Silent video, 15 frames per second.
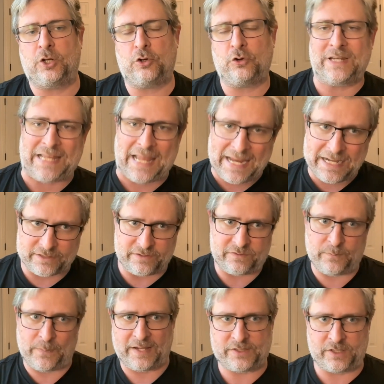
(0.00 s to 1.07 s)

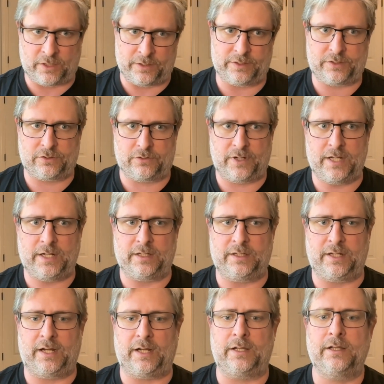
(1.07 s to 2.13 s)
creative based on its
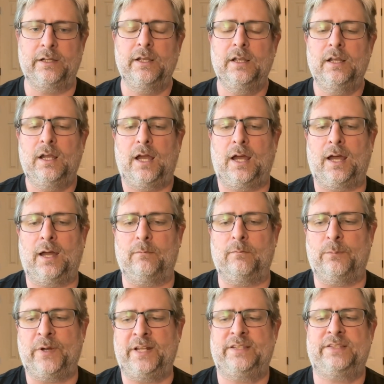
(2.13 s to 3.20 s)
training data,
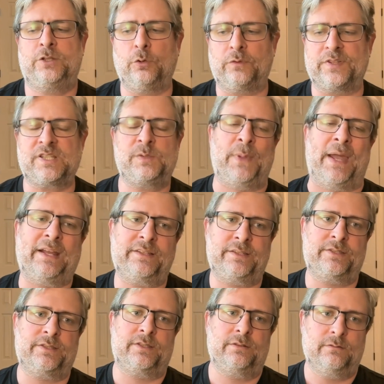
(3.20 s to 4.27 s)
but it still
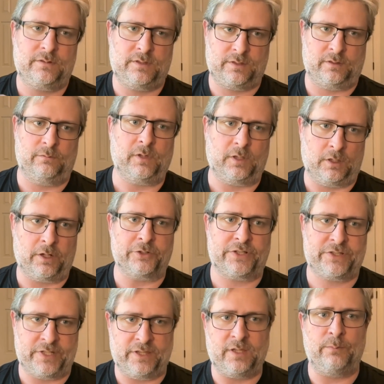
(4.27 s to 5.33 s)
respects to a
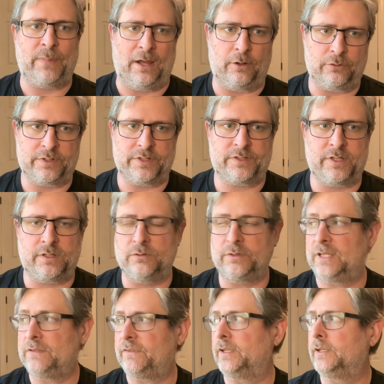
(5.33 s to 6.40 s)
larger set the boundaries that
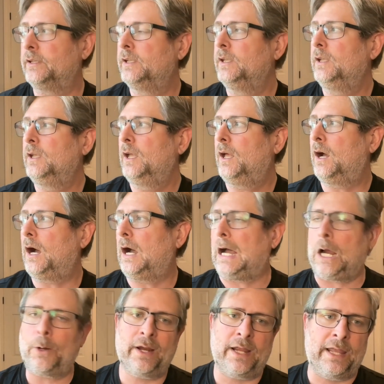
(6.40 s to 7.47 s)
you give it.
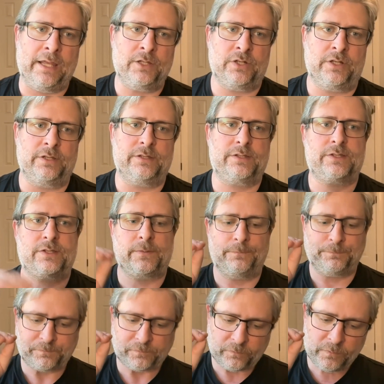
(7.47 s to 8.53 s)
Our agents,
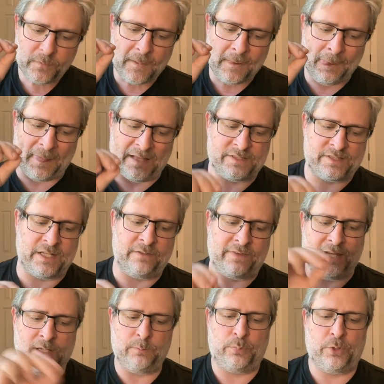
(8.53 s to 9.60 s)
instead
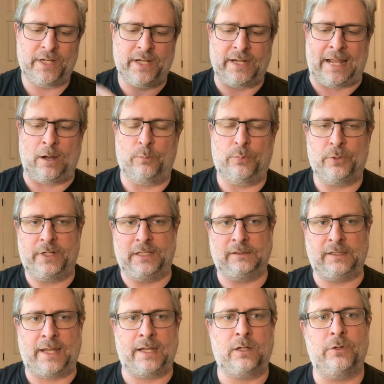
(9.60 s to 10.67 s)
of inputting and
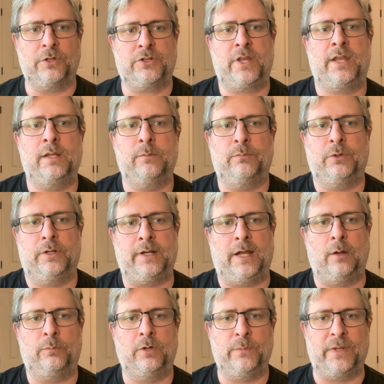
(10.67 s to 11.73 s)
outputting language, they input
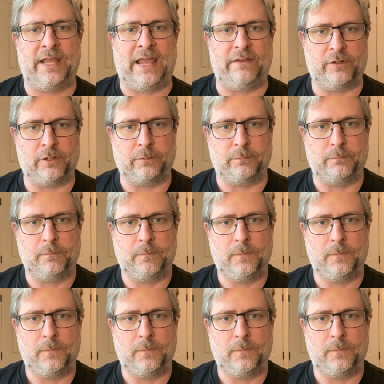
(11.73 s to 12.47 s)
and output behavior.